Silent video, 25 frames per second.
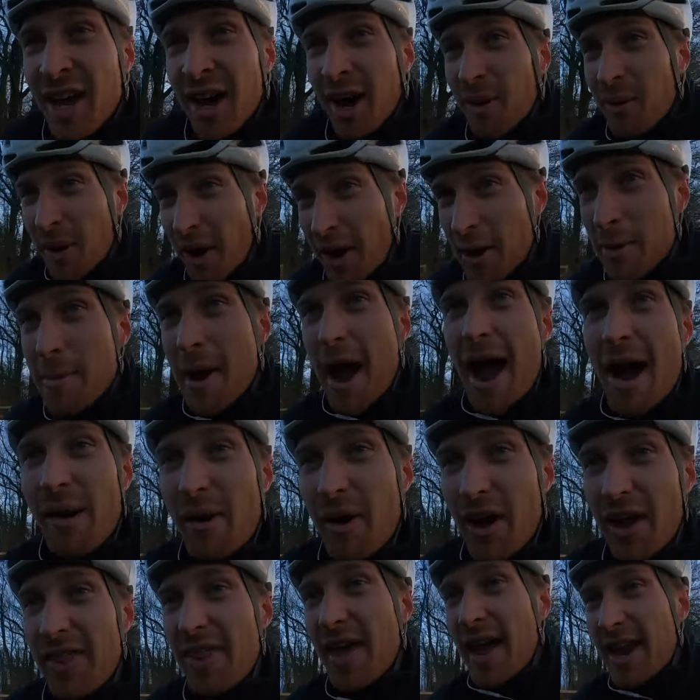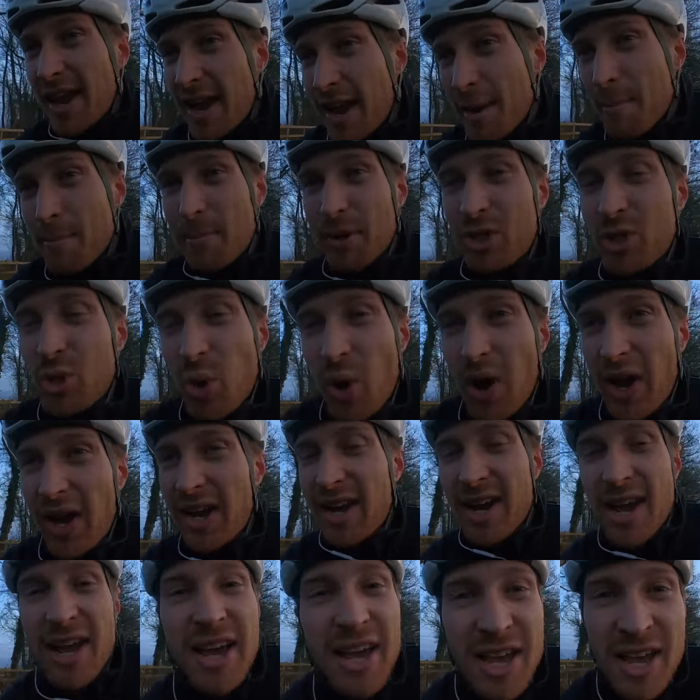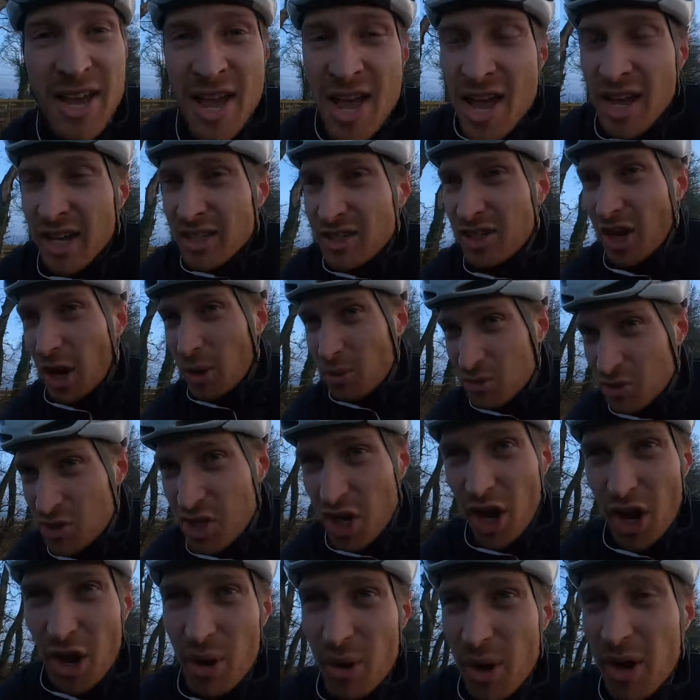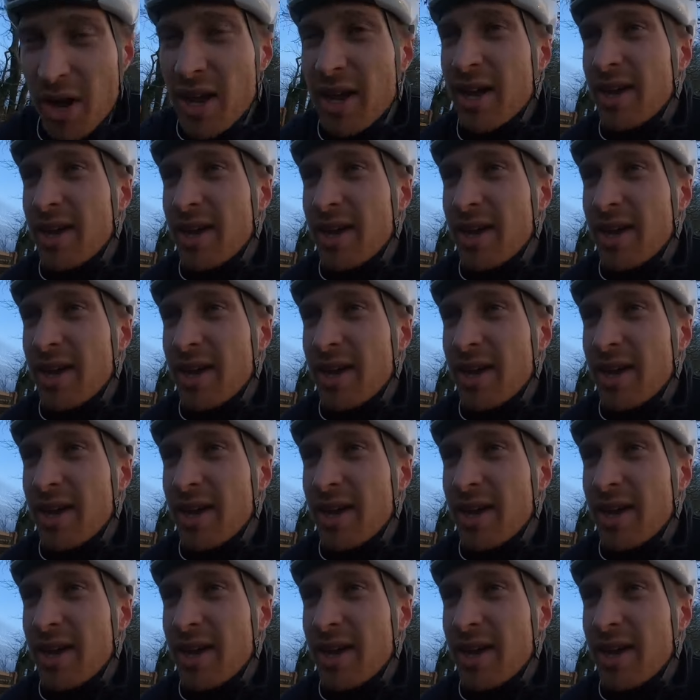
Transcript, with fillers: when I'm out and then in between zone two